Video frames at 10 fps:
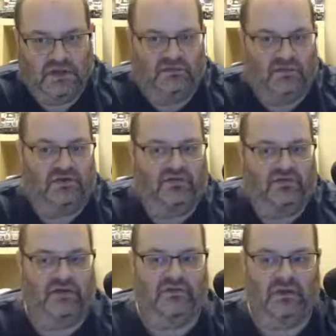So I just
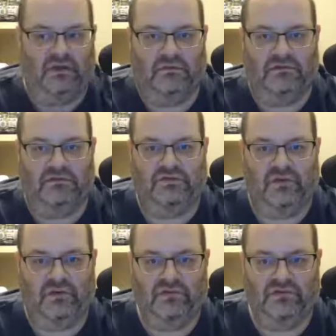got to tell you what
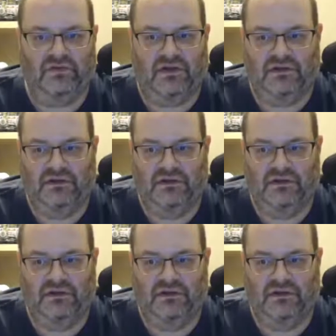show he was on?